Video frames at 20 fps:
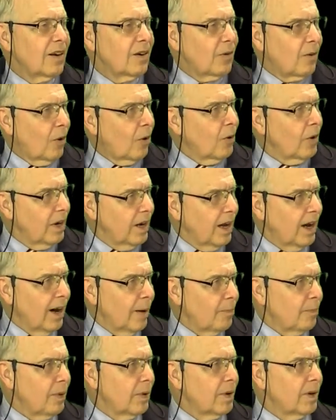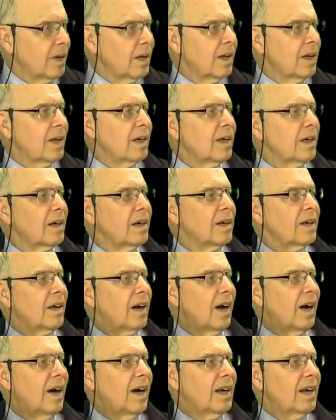growing up,
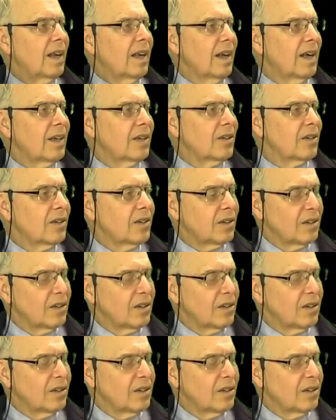God has